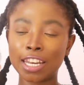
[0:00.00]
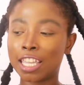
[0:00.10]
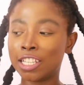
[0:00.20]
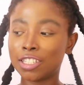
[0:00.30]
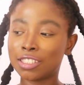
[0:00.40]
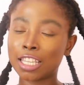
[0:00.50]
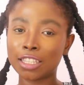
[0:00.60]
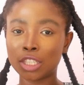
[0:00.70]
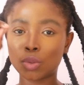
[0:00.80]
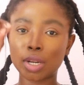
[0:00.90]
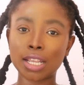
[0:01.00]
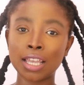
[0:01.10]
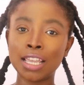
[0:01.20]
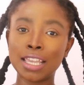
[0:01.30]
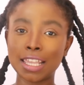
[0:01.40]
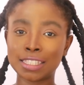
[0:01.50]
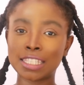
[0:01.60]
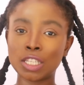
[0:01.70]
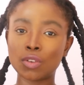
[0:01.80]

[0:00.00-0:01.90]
You can just take the thread that is sitting